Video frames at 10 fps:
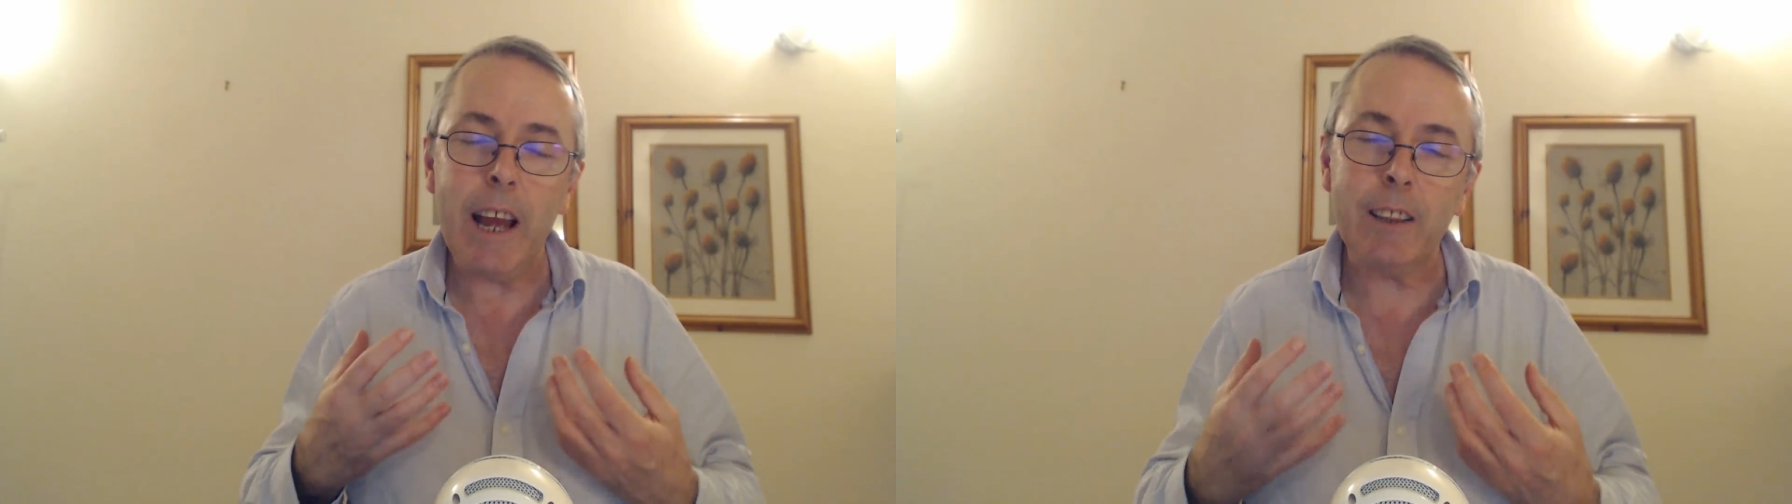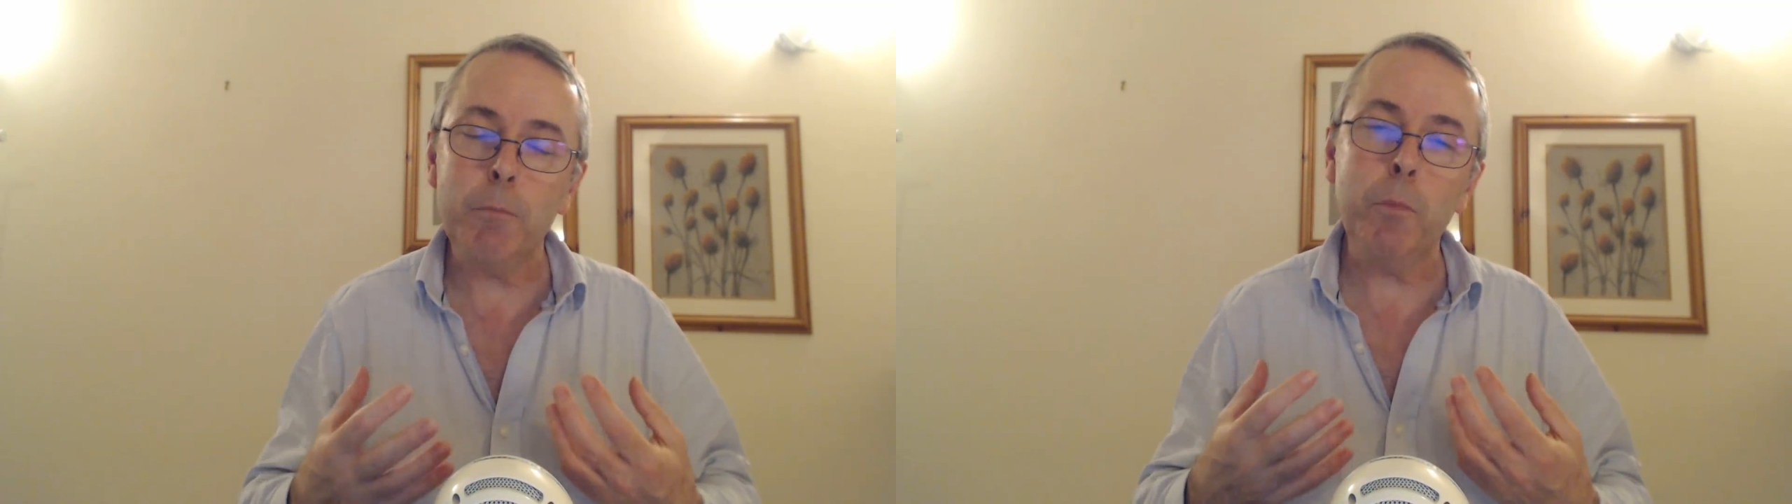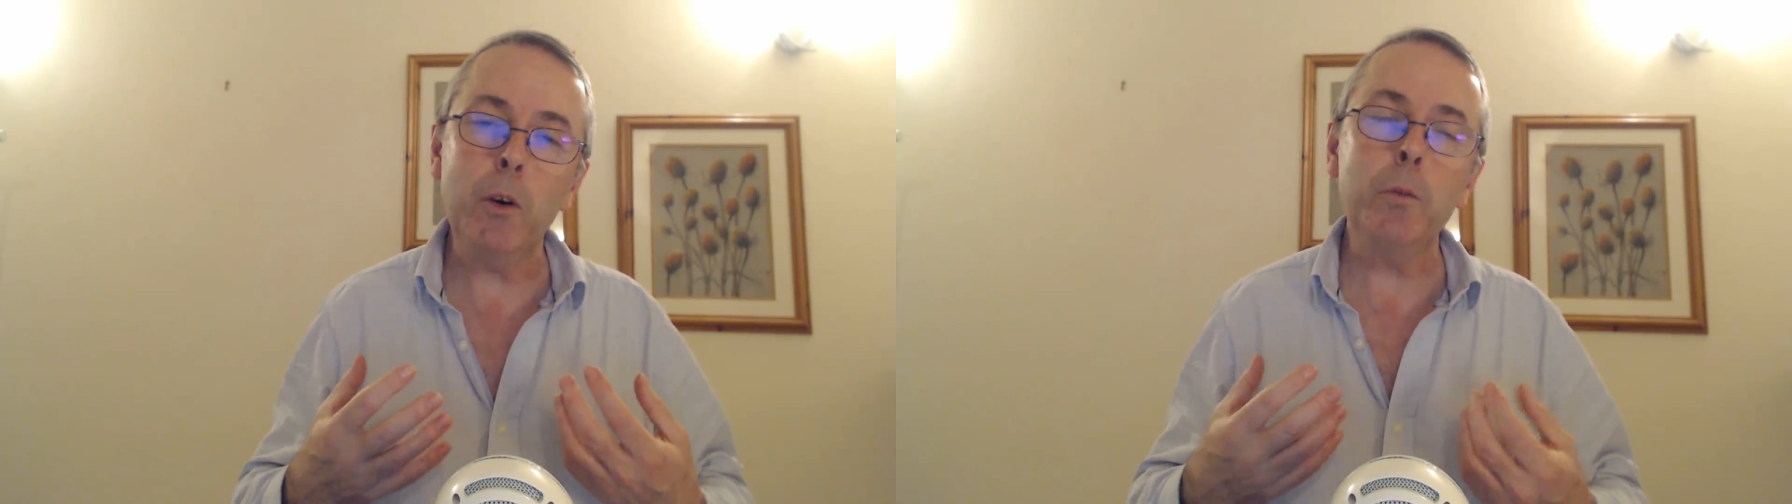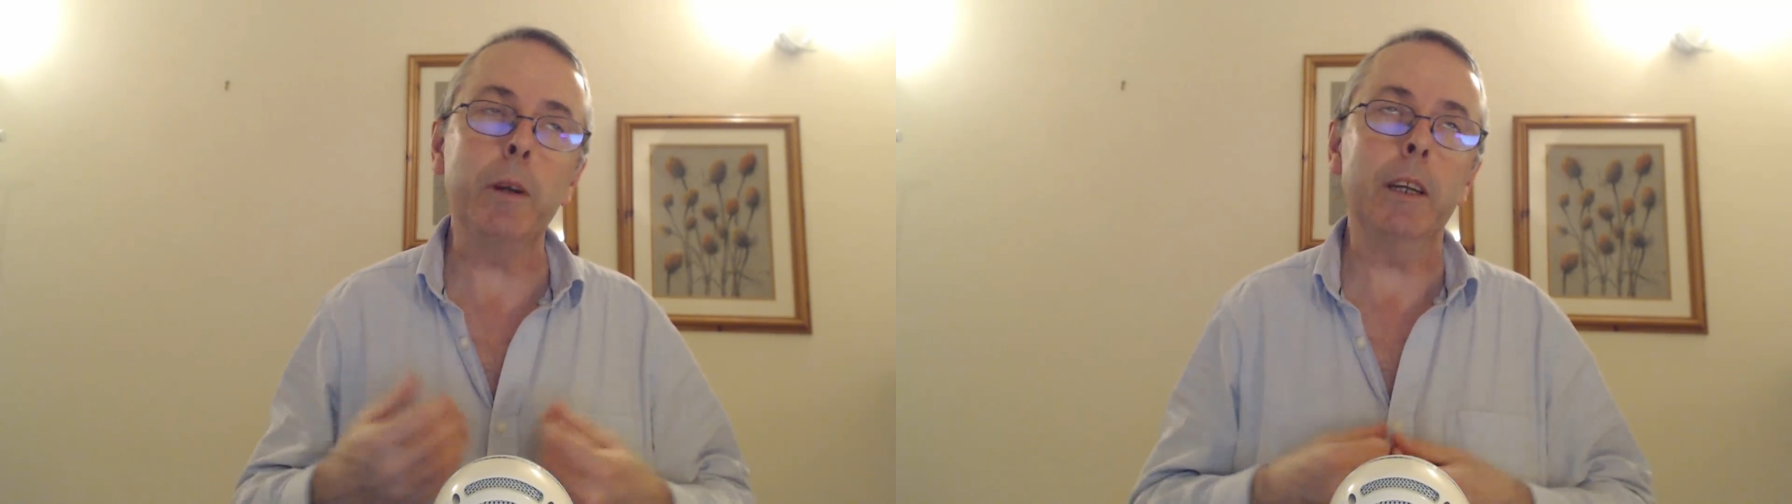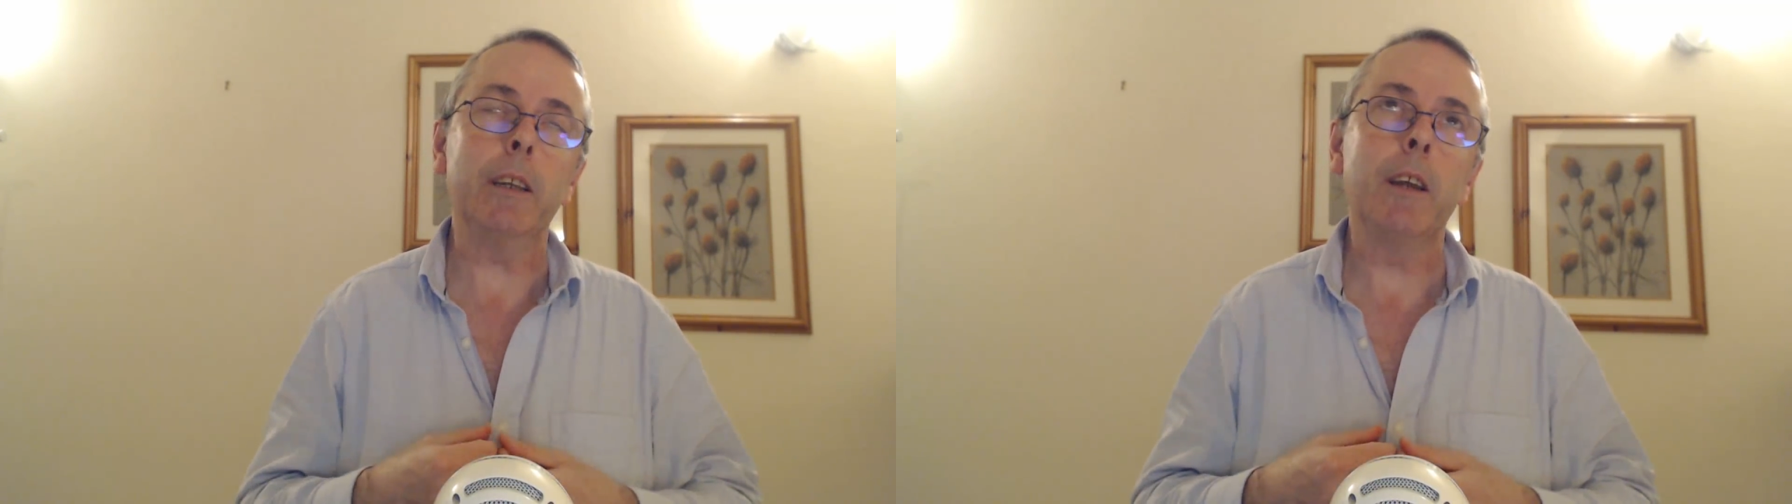at the
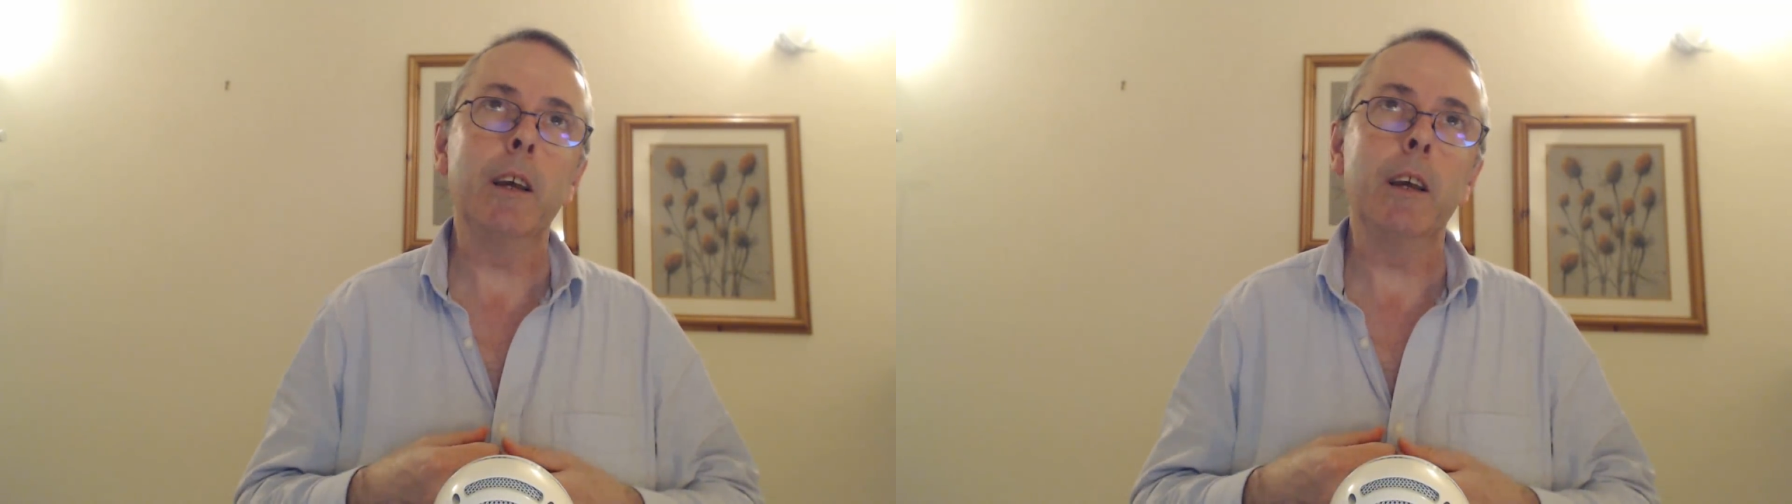moment,